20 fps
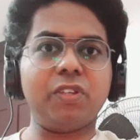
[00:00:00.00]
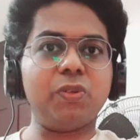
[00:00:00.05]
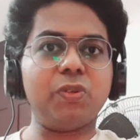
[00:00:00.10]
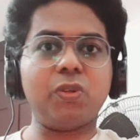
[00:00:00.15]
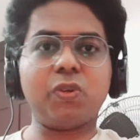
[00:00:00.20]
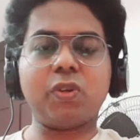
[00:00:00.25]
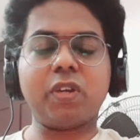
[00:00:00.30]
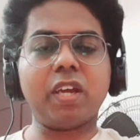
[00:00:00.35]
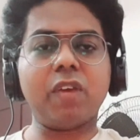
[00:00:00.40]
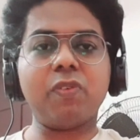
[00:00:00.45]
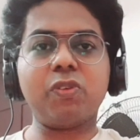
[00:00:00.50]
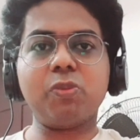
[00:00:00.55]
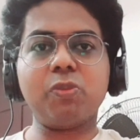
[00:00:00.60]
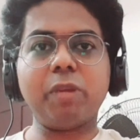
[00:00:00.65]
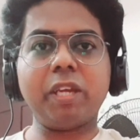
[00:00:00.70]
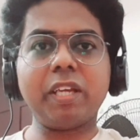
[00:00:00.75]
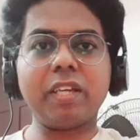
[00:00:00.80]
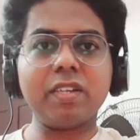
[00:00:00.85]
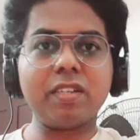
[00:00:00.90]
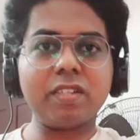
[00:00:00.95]
do not have to
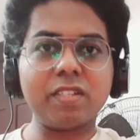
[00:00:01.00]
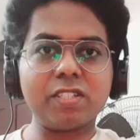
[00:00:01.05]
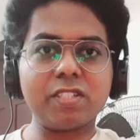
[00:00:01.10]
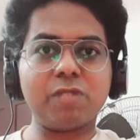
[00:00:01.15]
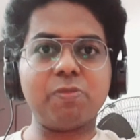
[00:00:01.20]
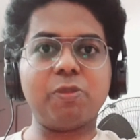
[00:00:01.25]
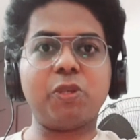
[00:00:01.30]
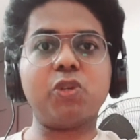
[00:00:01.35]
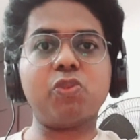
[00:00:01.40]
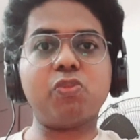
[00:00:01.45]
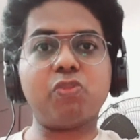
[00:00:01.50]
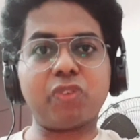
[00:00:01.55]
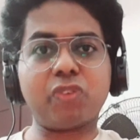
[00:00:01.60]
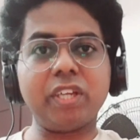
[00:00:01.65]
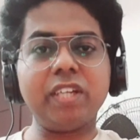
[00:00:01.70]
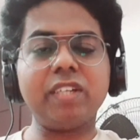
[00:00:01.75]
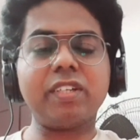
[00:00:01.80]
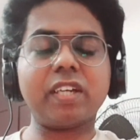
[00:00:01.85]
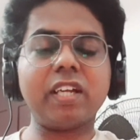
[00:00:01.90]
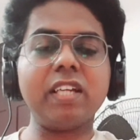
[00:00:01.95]
make any risk because free
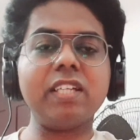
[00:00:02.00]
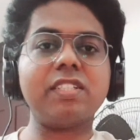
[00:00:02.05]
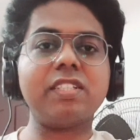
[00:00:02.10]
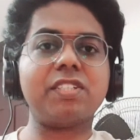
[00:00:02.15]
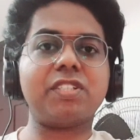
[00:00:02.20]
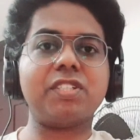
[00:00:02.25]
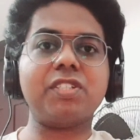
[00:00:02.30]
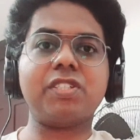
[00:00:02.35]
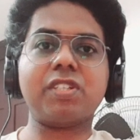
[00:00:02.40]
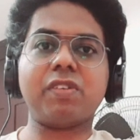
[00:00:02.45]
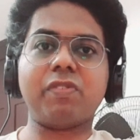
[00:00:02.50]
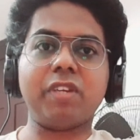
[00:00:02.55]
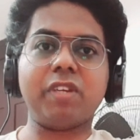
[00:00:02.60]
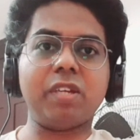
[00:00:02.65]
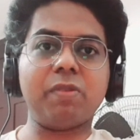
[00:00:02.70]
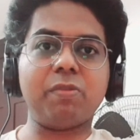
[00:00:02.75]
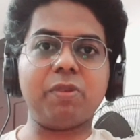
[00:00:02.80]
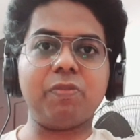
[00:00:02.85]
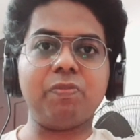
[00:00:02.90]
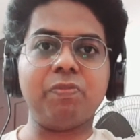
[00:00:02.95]
trial session is
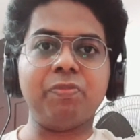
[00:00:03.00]
available.